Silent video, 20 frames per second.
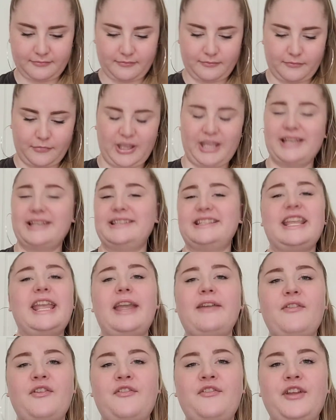because they
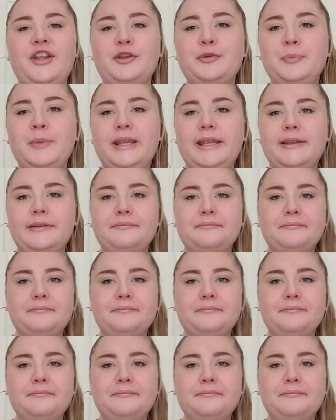haven't failed me.